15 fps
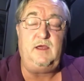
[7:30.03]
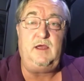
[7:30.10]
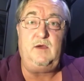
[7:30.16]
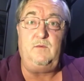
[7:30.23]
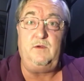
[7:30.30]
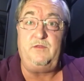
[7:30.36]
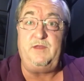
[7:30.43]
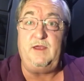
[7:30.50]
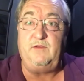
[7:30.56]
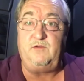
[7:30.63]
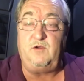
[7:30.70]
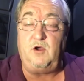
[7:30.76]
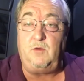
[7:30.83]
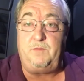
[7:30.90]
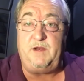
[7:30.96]
where things are
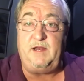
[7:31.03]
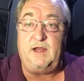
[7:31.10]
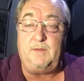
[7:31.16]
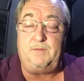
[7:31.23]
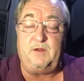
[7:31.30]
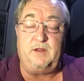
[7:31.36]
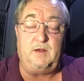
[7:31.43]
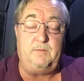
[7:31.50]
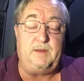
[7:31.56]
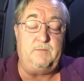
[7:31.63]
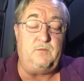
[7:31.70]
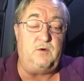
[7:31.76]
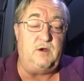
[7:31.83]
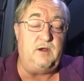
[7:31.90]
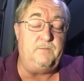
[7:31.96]
opening up a little bit
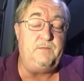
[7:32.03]
more.